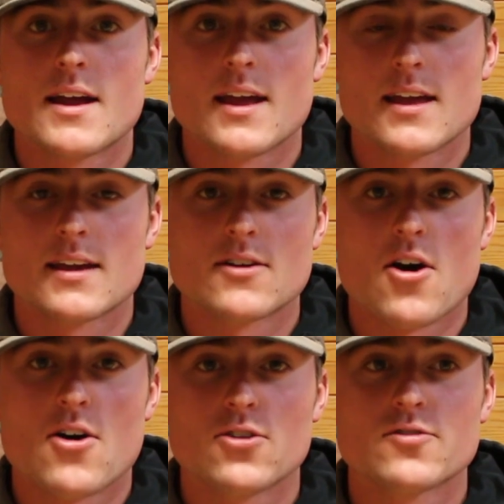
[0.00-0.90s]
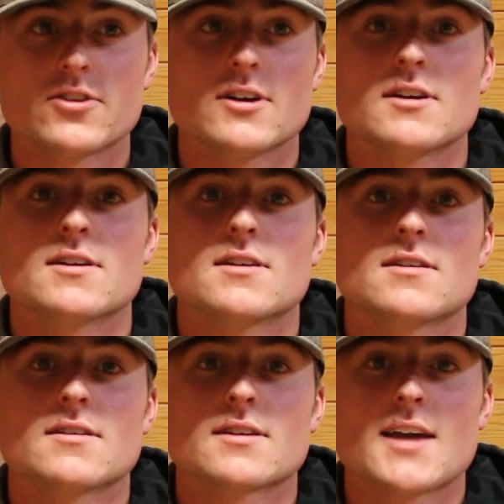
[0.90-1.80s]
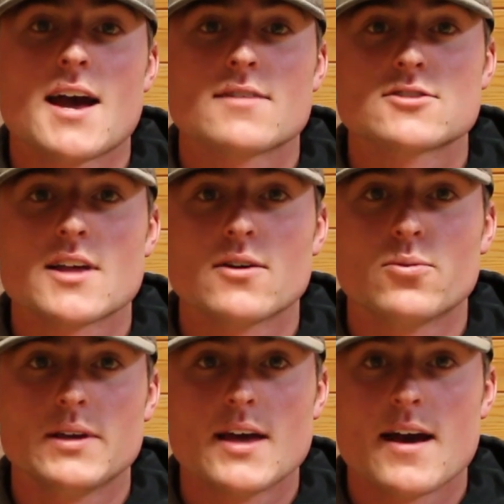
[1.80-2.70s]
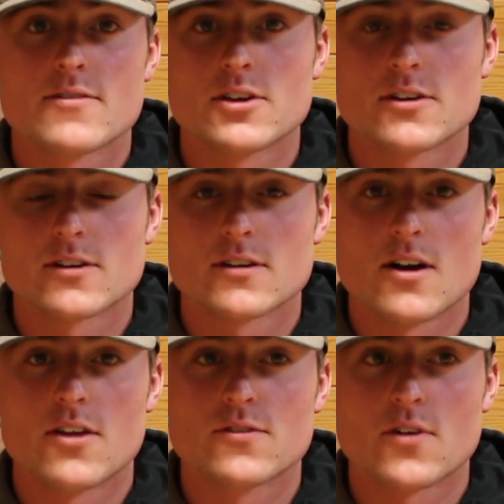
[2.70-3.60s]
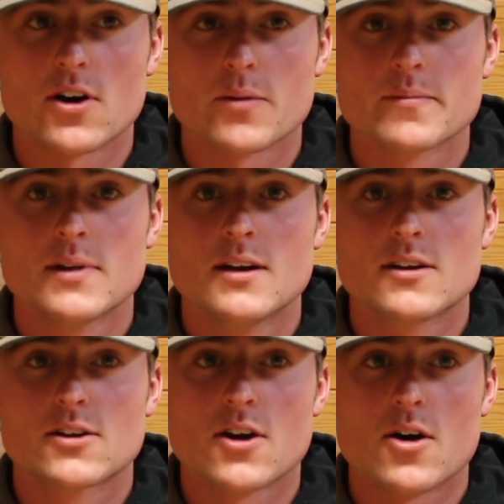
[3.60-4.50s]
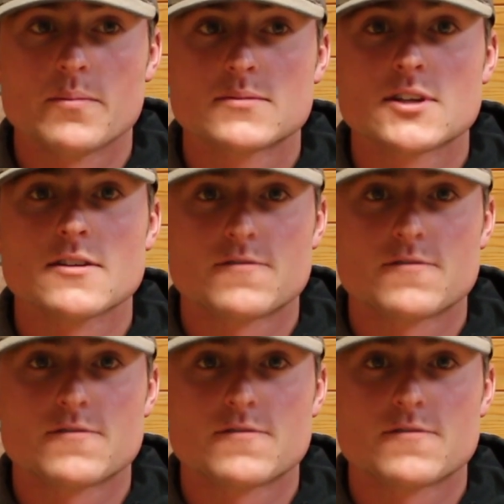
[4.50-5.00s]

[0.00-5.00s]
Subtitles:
And all of the calves that we have here on the farm come to the